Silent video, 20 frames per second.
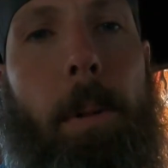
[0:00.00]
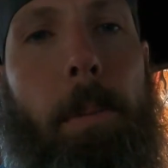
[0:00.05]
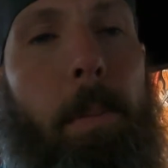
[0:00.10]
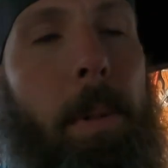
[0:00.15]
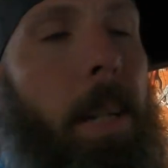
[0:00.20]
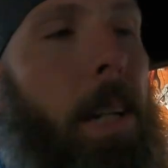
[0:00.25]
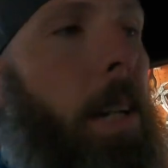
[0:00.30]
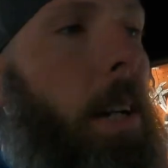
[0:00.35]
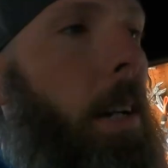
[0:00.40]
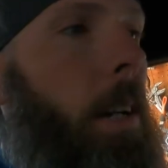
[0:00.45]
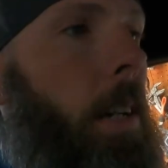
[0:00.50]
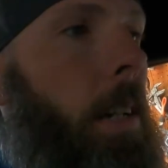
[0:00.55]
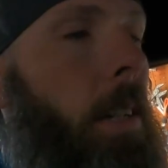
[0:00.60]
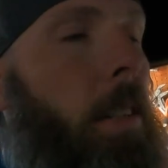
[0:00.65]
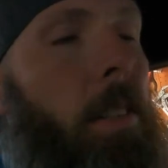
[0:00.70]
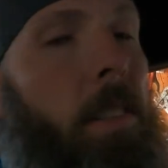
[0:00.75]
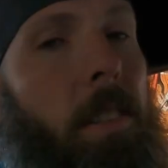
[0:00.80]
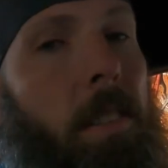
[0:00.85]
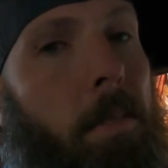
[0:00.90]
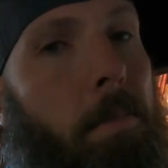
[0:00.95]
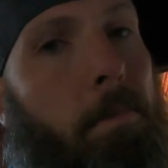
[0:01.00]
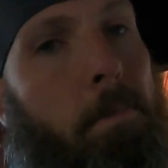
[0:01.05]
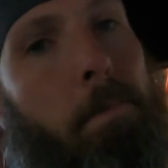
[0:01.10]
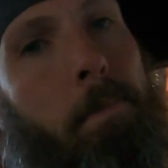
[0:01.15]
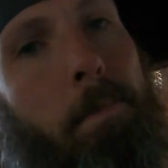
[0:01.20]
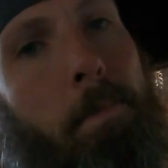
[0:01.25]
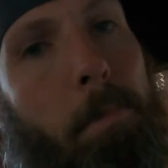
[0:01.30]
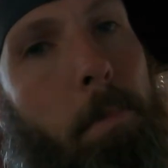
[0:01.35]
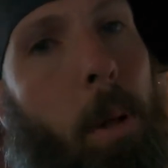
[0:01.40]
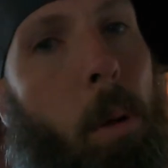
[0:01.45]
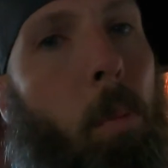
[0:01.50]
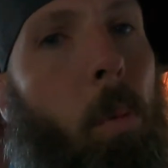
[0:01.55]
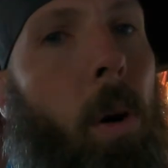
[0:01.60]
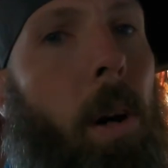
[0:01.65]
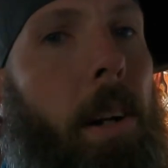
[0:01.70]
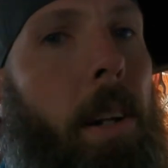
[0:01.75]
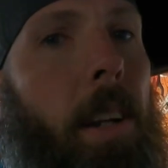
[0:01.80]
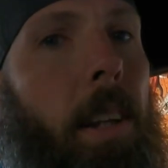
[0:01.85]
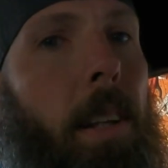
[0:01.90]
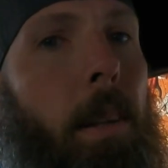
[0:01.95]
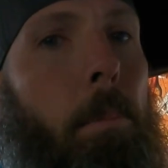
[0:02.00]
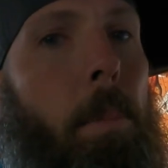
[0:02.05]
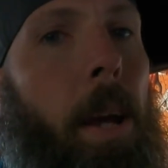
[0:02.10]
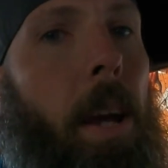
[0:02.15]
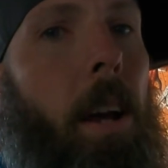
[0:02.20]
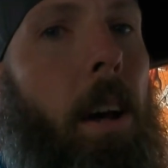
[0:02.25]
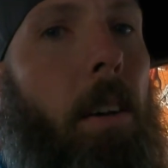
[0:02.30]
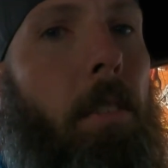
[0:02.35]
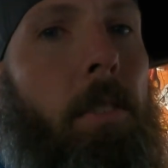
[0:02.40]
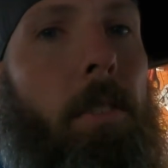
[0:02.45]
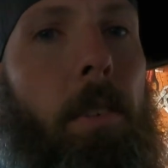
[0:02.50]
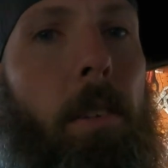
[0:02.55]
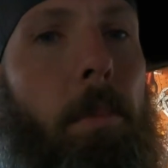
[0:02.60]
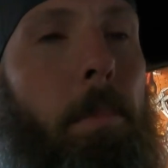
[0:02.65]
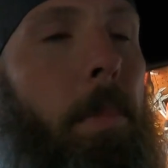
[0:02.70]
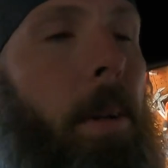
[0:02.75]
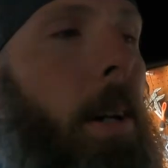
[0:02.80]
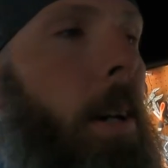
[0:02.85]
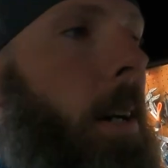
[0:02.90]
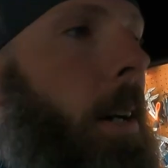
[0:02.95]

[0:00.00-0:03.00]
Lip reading: because I've been working to pay off some,